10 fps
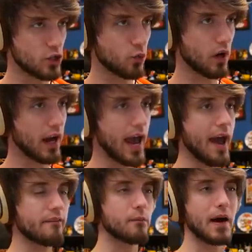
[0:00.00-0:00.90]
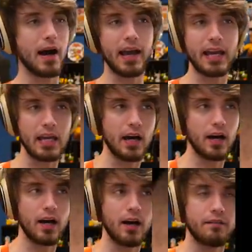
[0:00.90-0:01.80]
is where I have
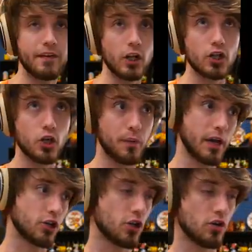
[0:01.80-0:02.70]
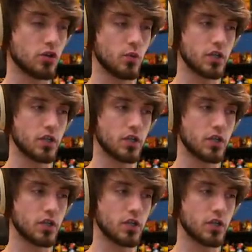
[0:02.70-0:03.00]
my villager pictures,